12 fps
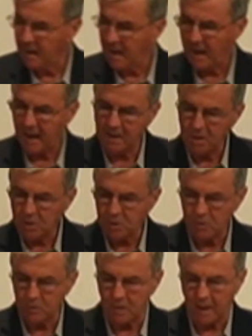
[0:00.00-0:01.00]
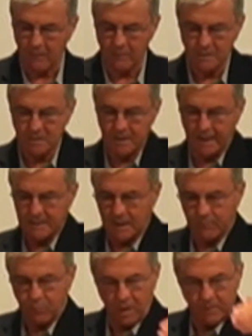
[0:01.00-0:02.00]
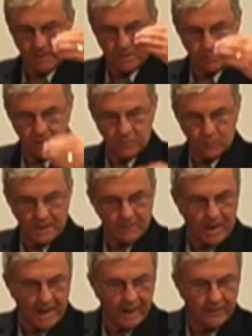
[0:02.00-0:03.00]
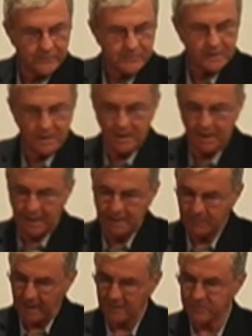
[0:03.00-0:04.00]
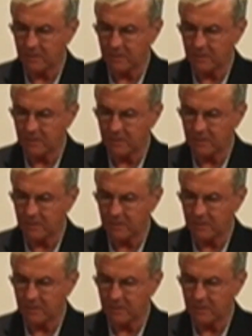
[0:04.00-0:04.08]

I knew I was at that point between 20 miles and 8 miles. So I